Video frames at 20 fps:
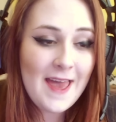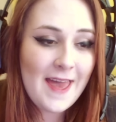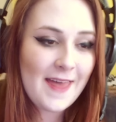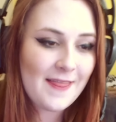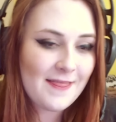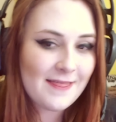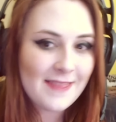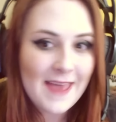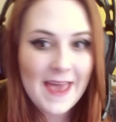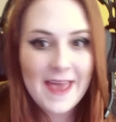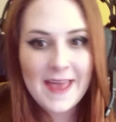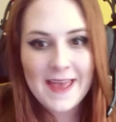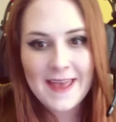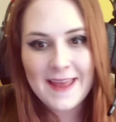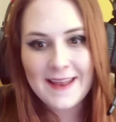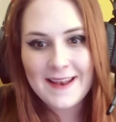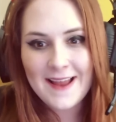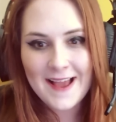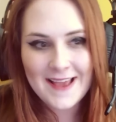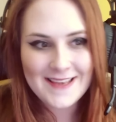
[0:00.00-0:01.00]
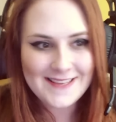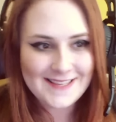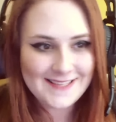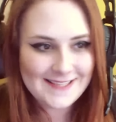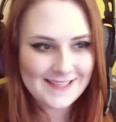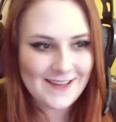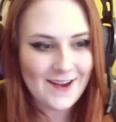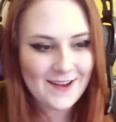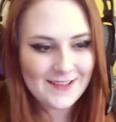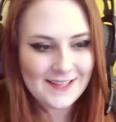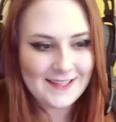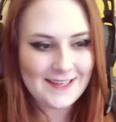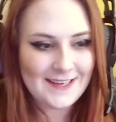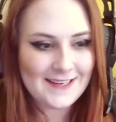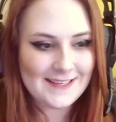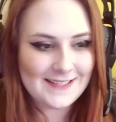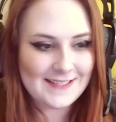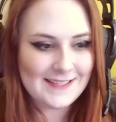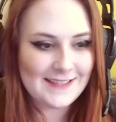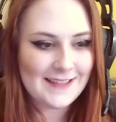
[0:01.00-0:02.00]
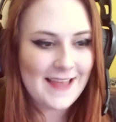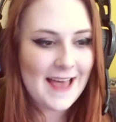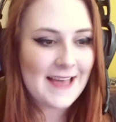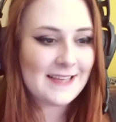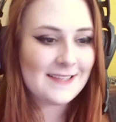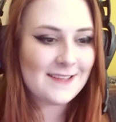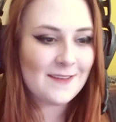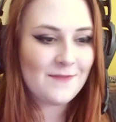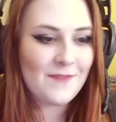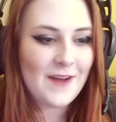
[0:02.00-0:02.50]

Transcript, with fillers: And then I saw that there's Last